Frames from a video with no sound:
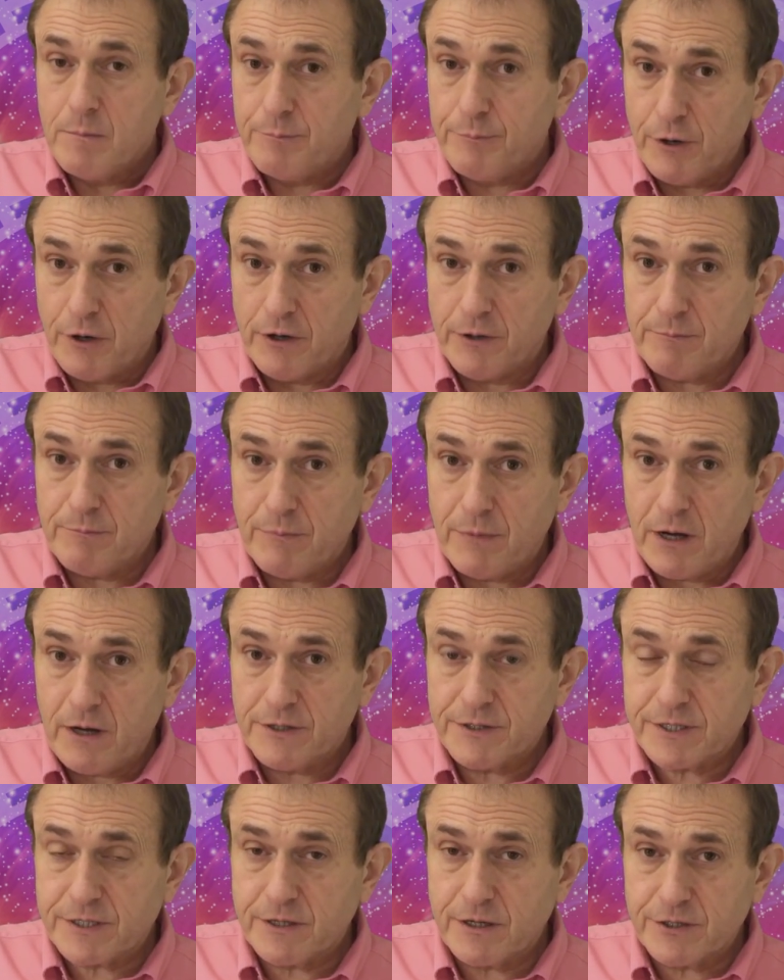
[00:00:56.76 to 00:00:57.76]
But
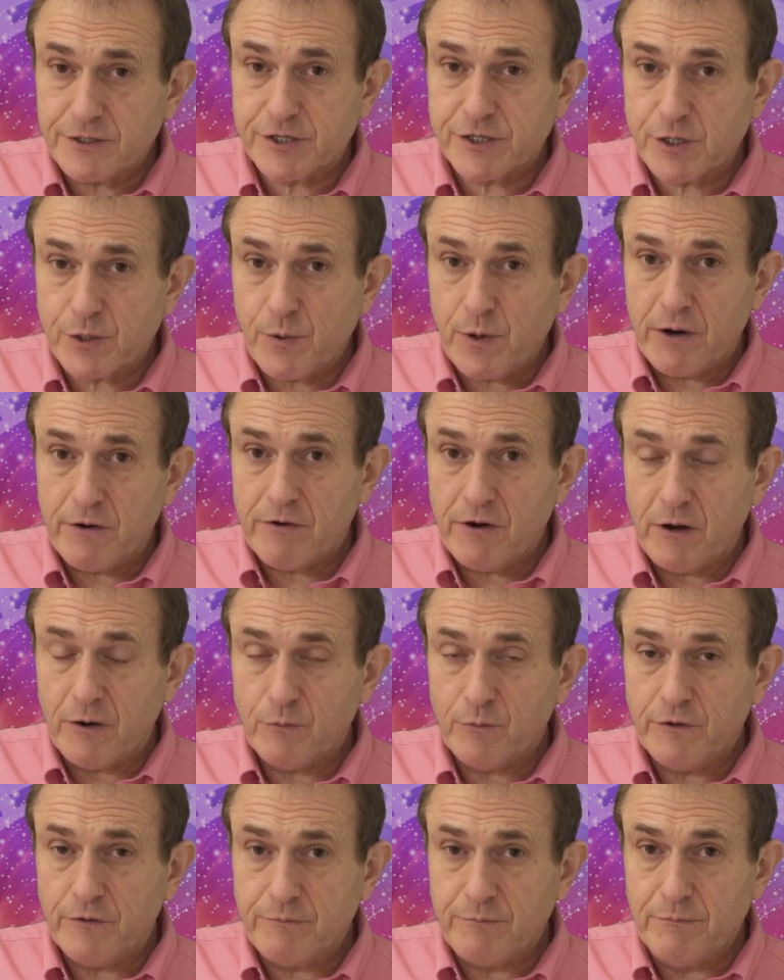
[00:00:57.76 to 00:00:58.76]
Mars does square
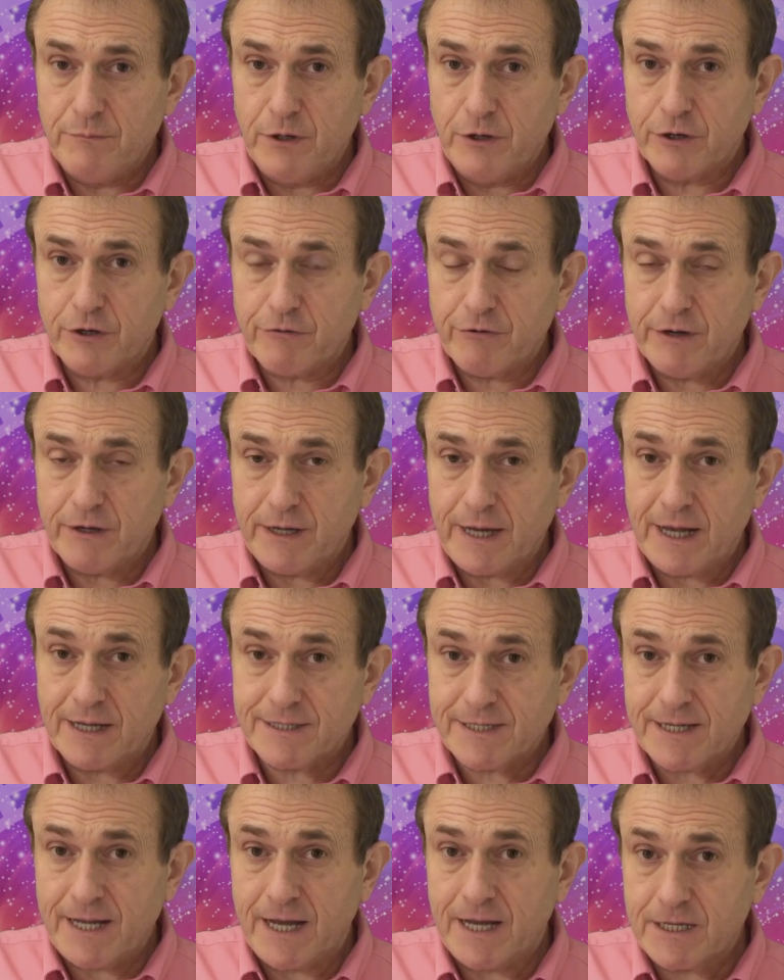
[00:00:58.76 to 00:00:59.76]
up with Mercury,
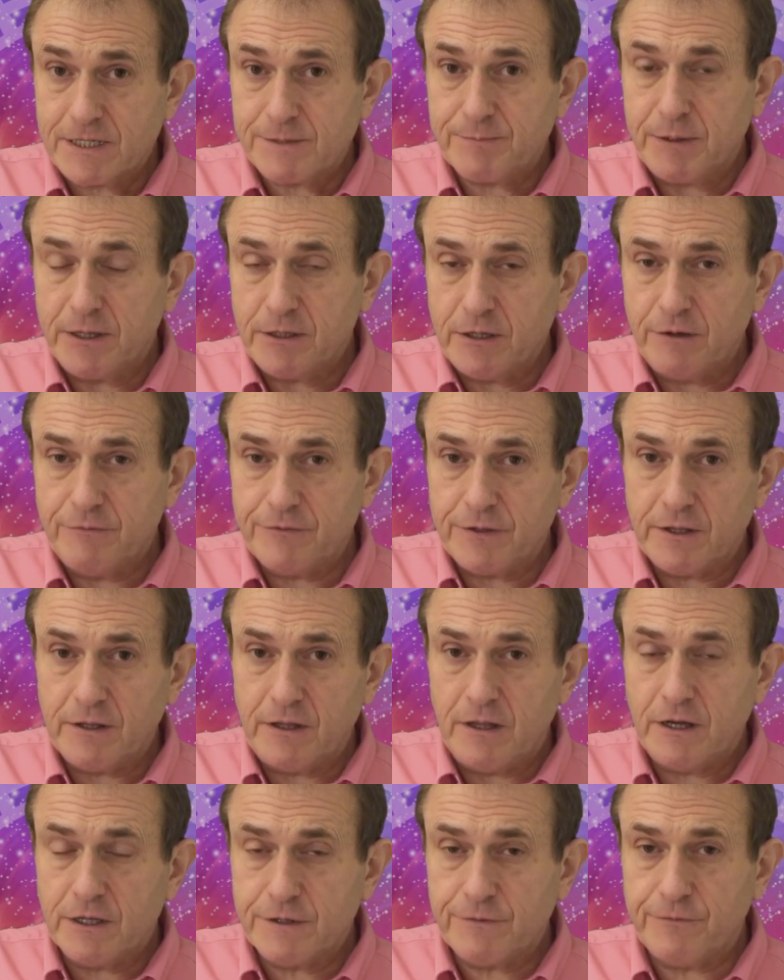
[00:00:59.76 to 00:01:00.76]
as it has been over the
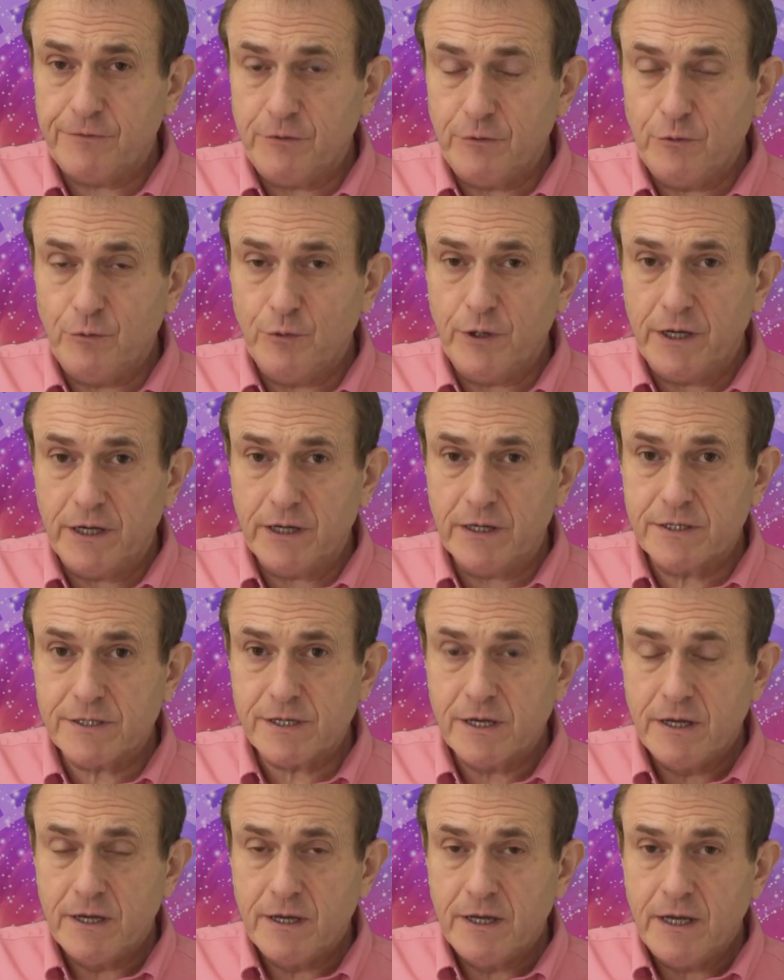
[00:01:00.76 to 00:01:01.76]
last few
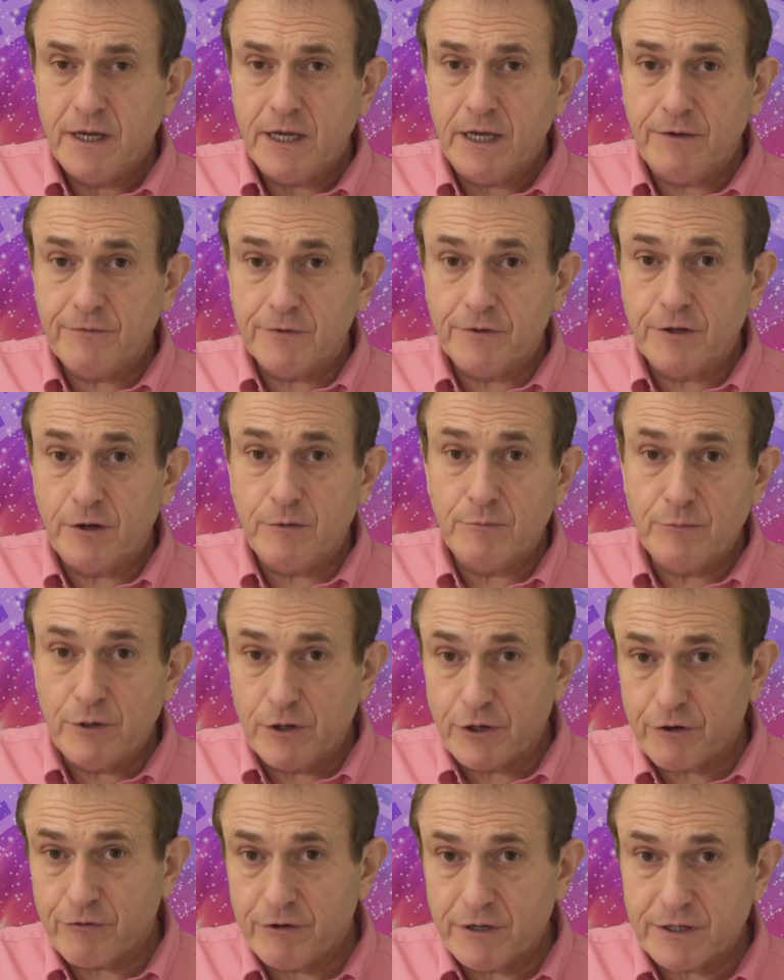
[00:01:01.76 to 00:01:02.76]
weeks, even though
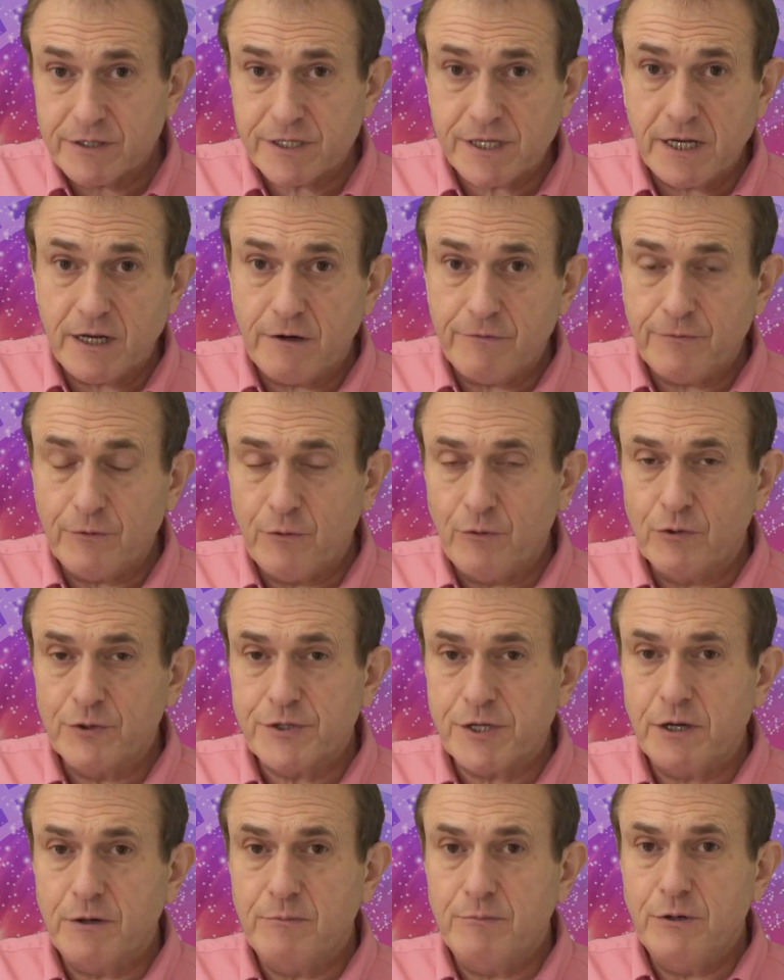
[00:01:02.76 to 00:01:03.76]
Mercury itself
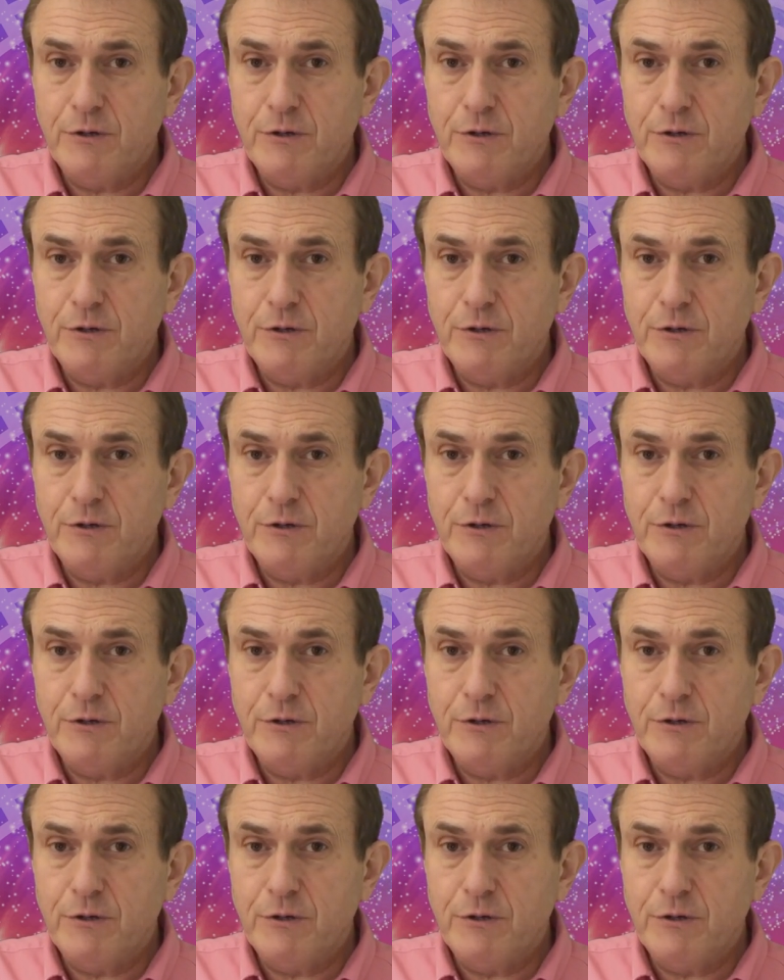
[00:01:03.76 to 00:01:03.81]
also